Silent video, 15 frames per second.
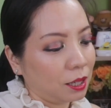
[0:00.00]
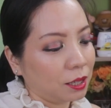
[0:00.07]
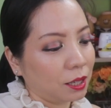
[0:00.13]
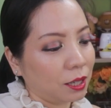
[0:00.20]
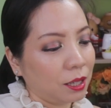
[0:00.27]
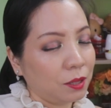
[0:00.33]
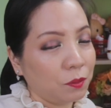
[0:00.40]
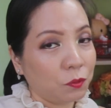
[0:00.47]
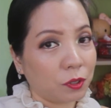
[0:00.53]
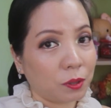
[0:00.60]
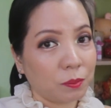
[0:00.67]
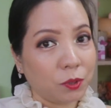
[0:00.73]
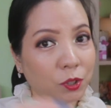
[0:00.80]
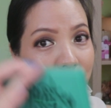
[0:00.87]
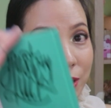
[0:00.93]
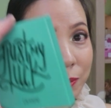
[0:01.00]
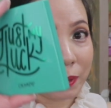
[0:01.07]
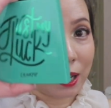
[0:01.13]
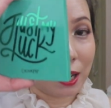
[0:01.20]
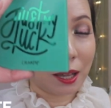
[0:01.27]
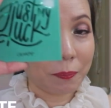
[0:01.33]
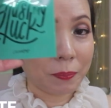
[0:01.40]
Again, from Just
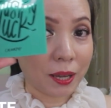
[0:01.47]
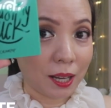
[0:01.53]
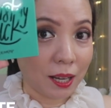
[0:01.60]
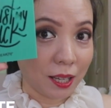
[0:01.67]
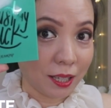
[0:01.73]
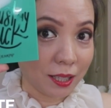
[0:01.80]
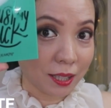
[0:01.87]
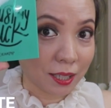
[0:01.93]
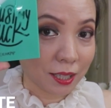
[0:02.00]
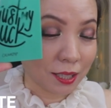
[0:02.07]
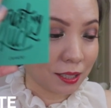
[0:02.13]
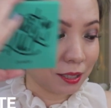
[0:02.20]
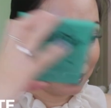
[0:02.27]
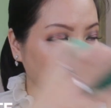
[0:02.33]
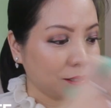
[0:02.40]
My Luck palette,